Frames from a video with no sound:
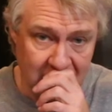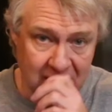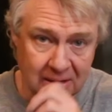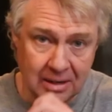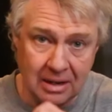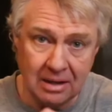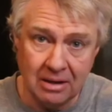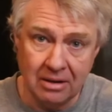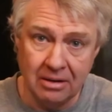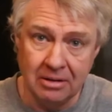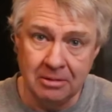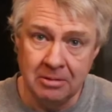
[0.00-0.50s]

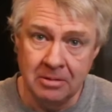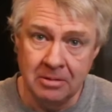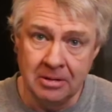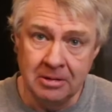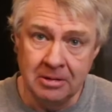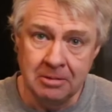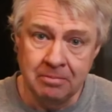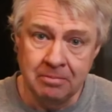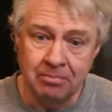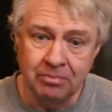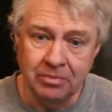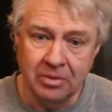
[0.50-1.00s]
Now,
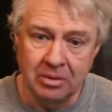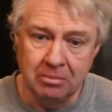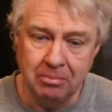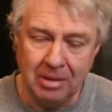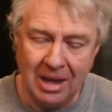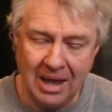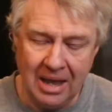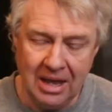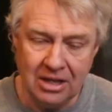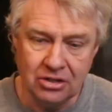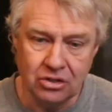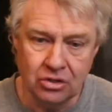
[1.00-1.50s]

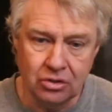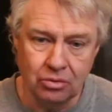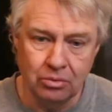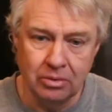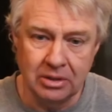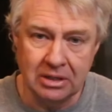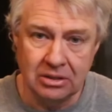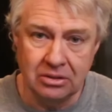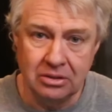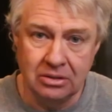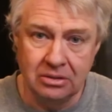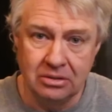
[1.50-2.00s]
past
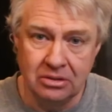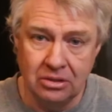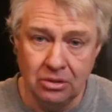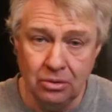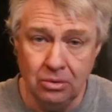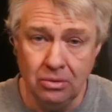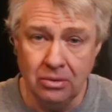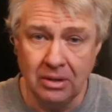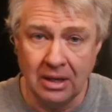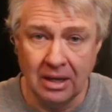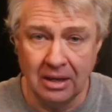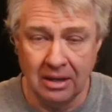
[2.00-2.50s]

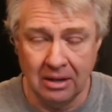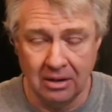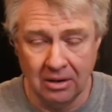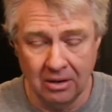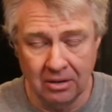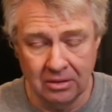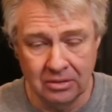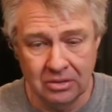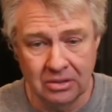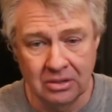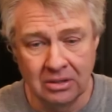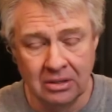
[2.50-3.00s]
22
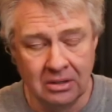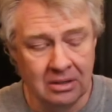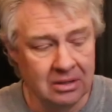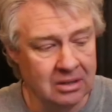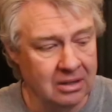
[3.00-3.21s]
kHz,